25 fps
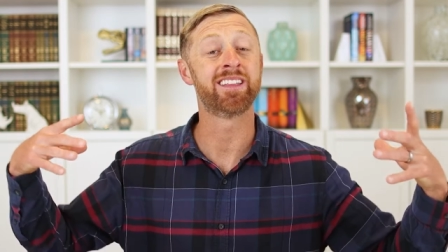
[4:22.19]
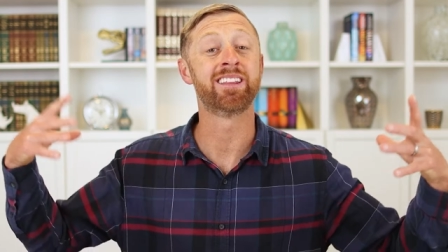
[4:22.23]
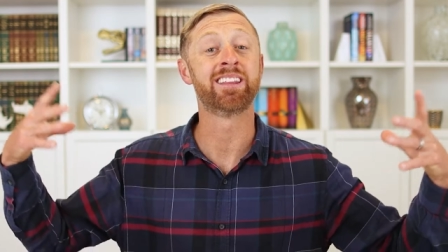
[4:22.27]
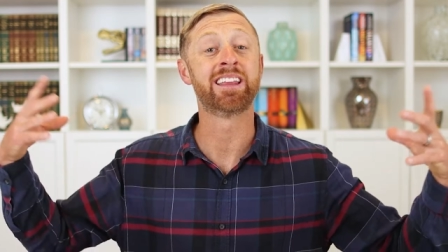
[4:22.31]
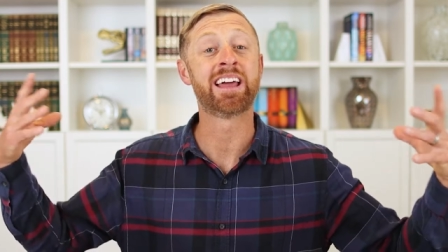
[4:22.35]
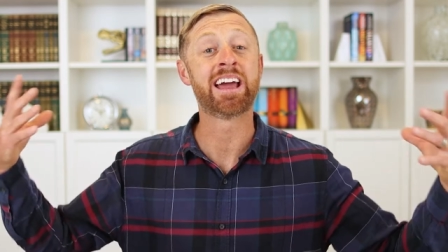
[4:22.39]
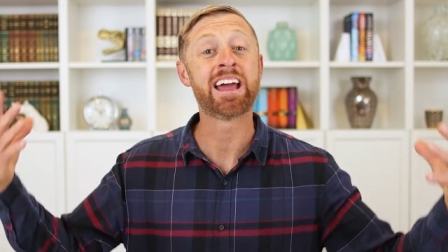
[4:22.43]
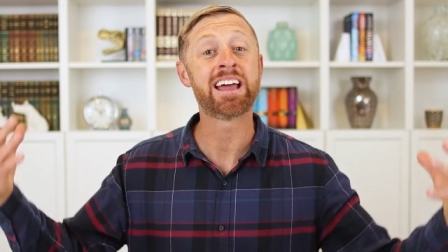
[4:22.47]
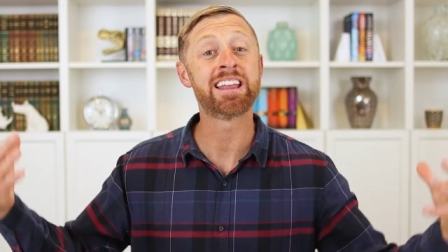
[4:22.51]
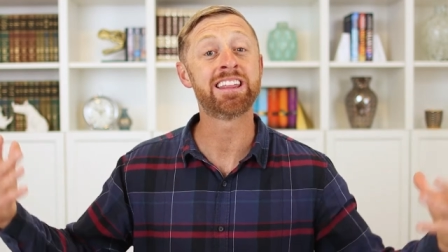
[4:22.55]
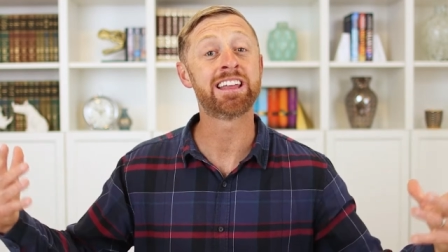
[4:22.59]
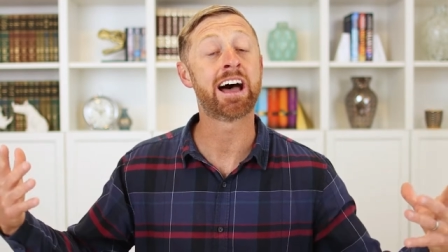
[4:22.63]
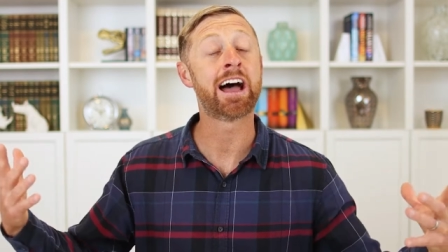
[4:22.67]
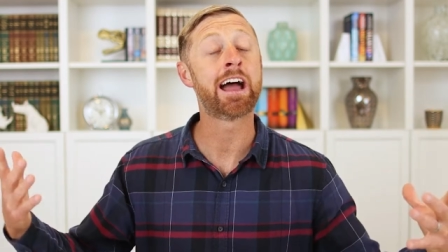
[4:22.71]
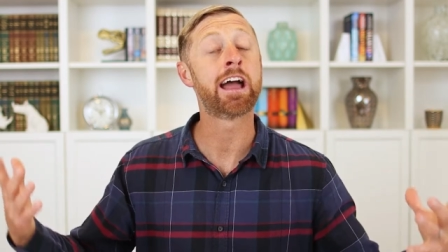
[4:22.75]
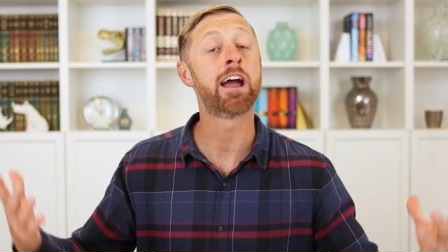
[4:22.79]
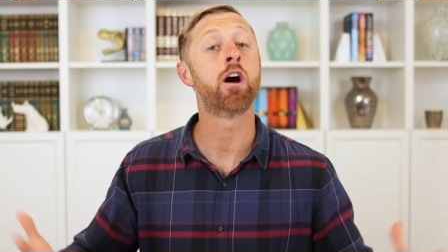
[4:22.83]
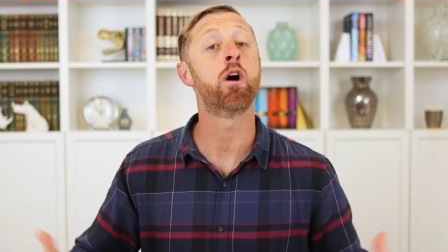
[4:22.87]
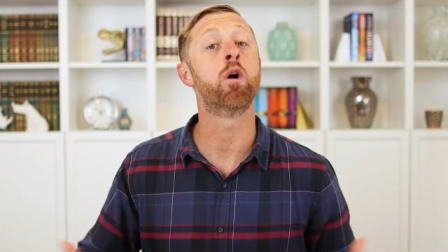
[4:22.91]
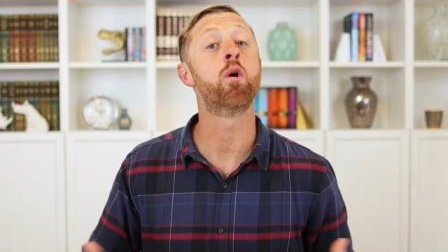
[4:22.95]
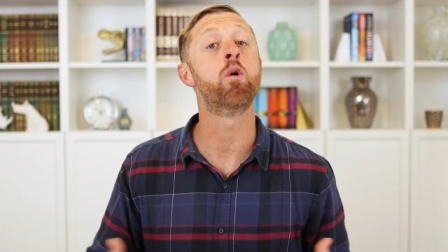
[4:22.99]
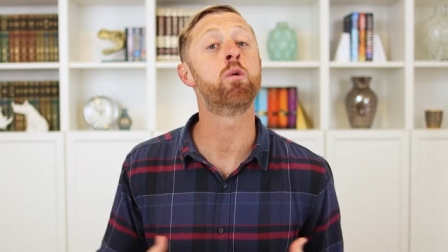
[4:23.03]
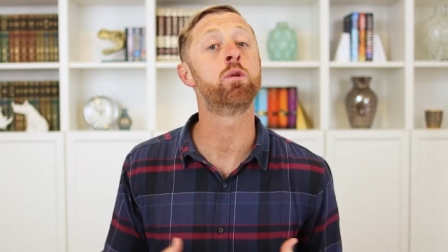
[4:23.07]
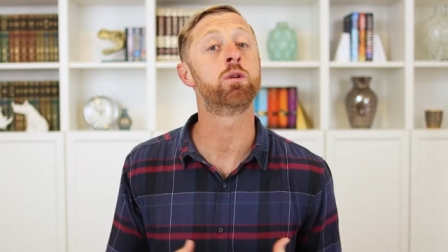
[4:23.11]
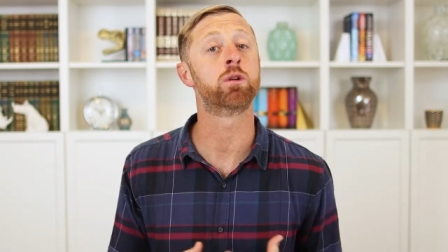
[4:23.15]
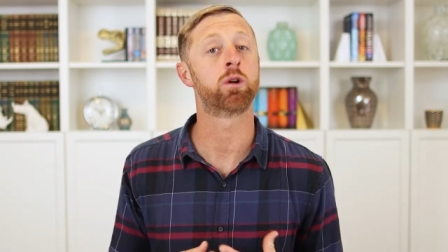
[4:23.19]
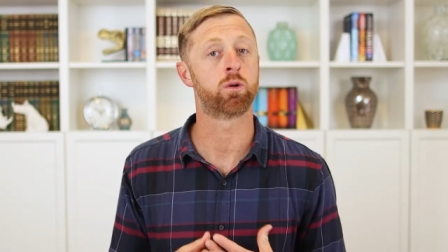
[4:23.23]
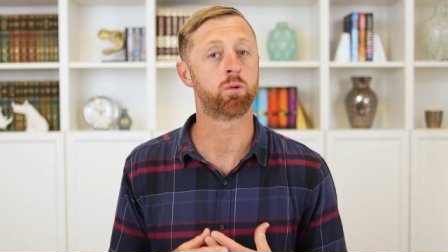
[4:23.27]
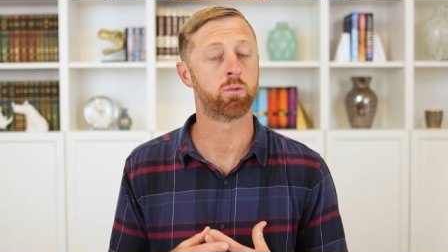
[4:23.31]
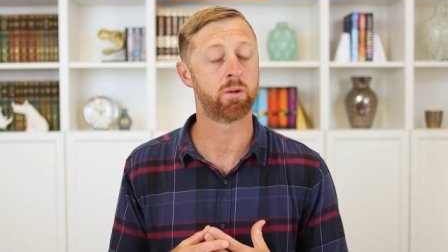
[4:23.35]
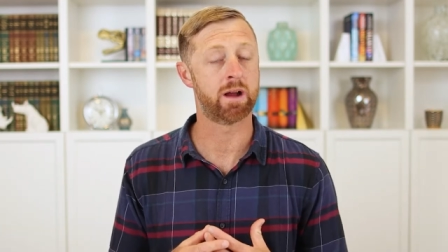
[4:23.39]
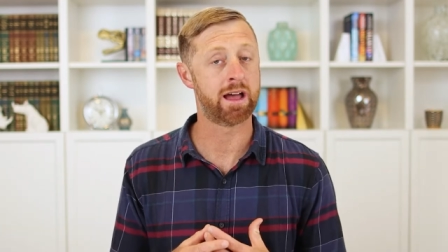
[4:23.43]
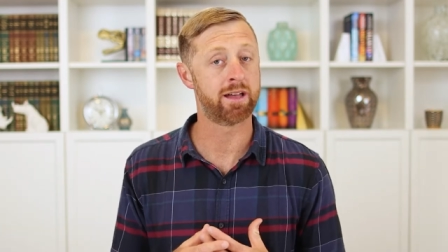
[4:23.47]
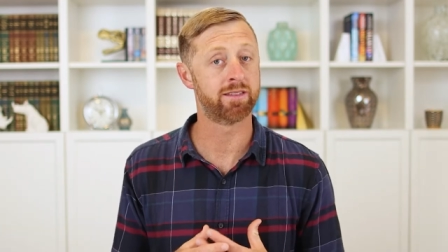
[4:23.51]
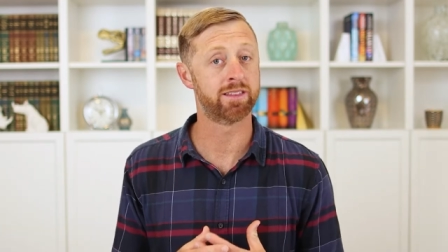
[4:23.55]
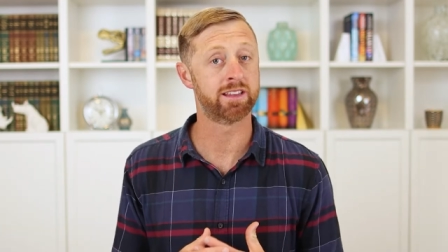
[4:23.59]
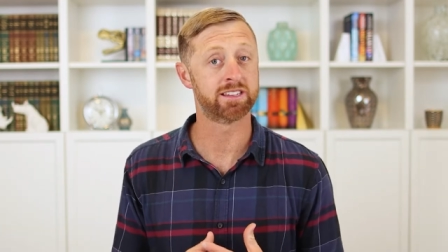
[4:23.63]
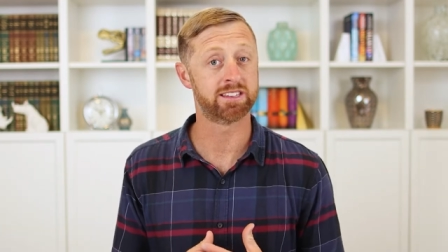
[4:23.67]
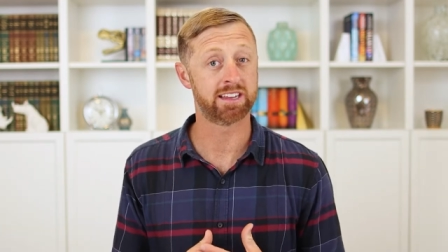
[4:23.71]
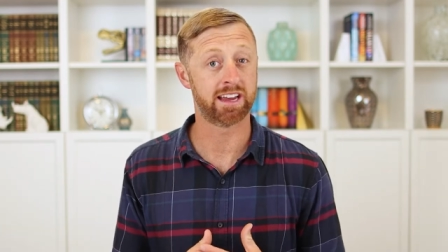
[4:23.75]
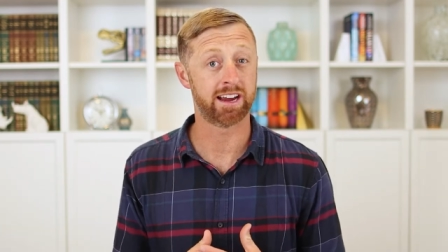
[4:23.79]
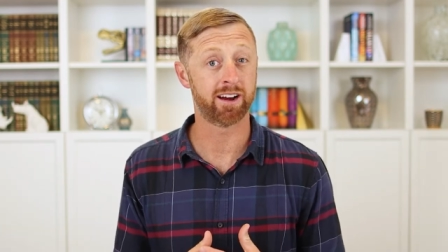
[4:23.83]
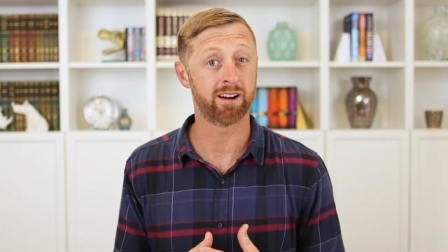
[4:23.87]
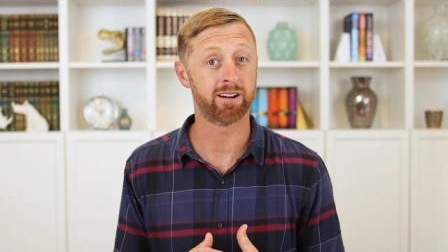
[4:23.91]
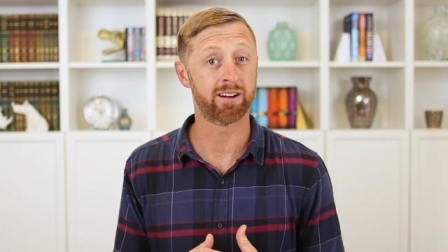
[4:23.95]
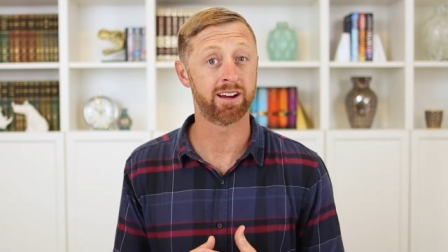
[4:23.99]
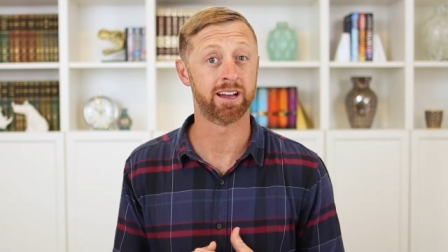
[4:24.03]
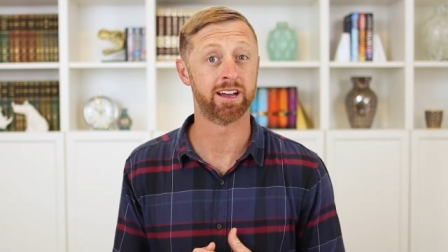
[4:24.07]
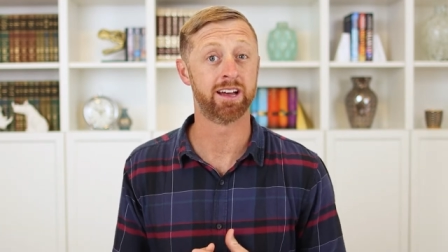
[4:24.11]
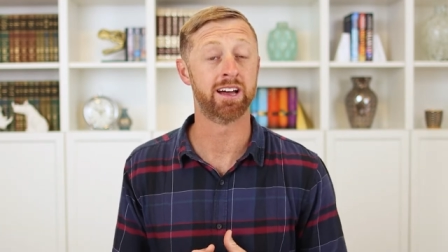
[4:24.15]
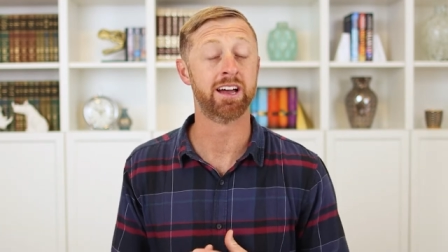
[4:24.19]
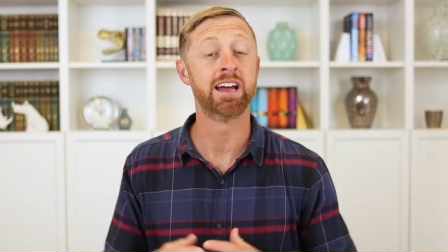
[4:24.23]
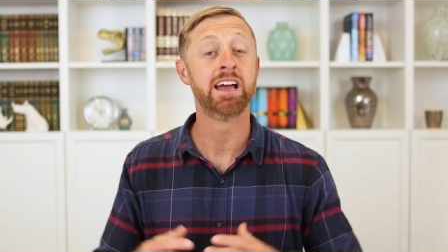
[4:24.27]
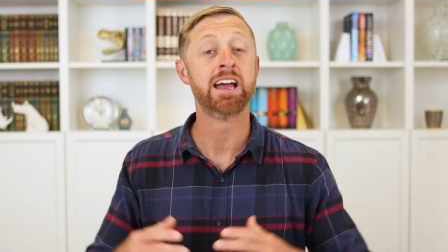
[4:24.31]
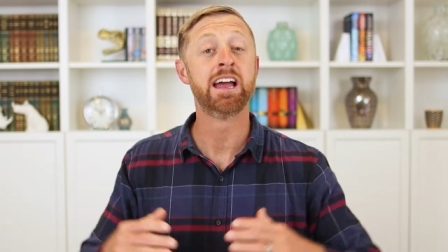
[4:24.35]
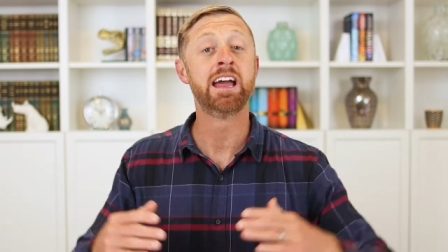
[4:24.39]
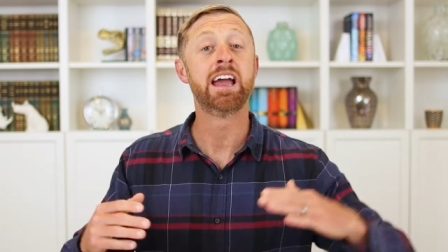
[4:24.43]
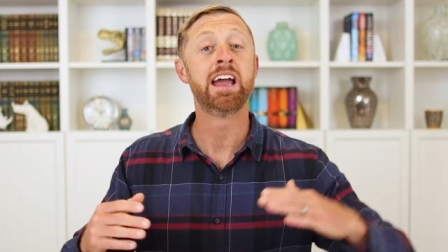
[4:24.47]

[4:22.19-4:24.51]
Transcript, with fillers: the land I own around this area